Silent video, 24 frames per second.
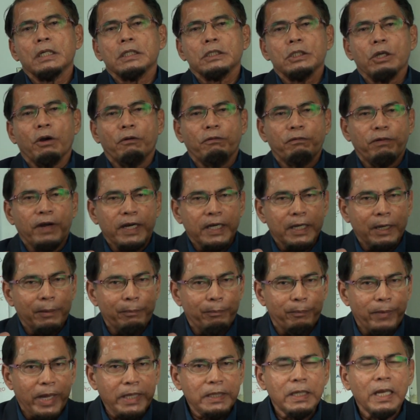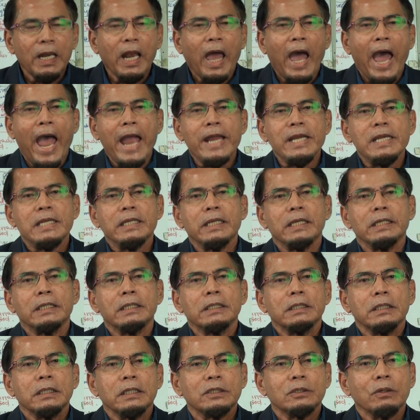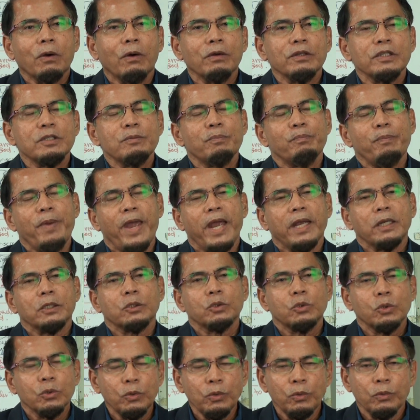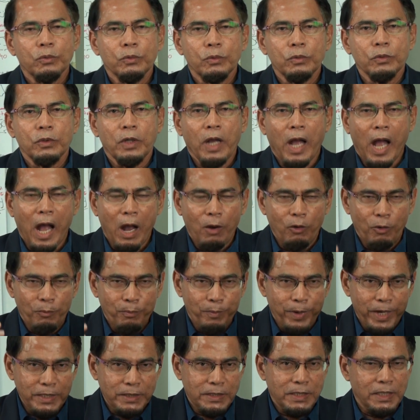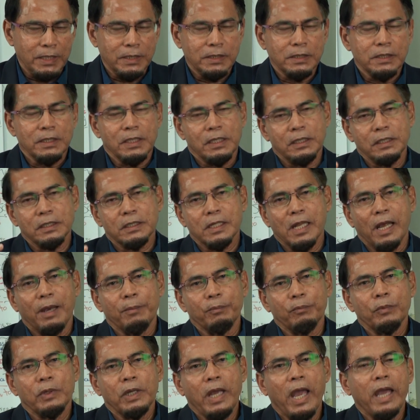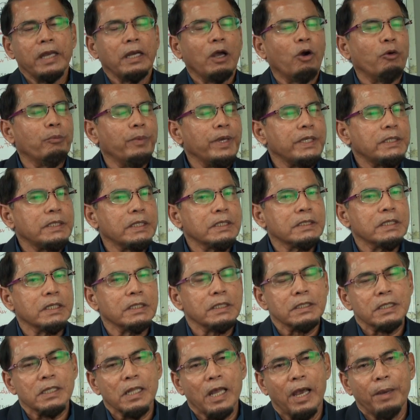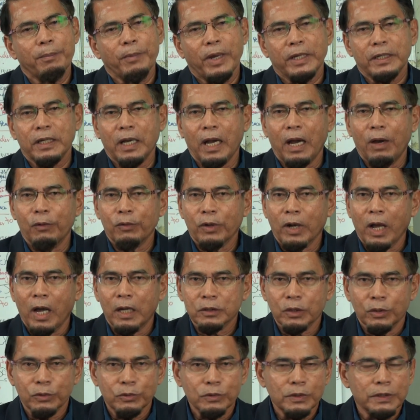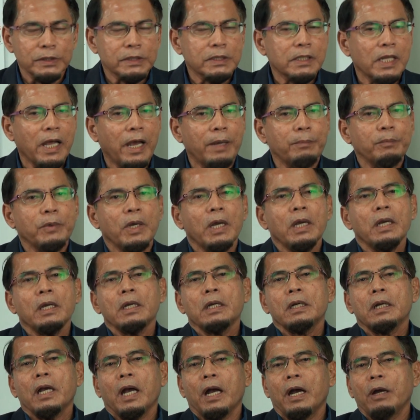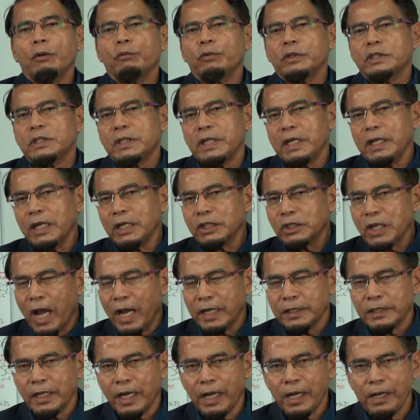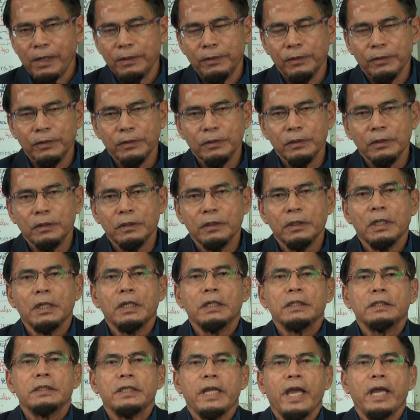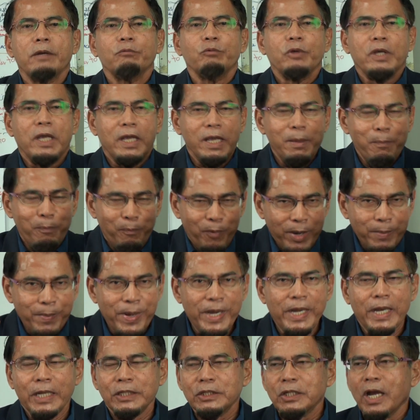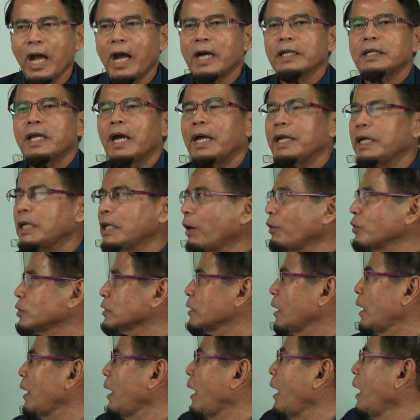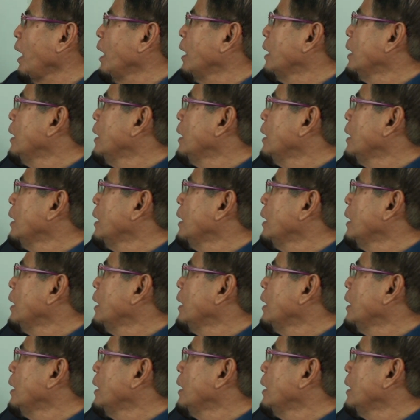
your fundamental idea is always back to our basics in Islam. And our basics in Islam, under our Arkanul Islam, we say the Shahada, then we implement the Shahada in our Salah,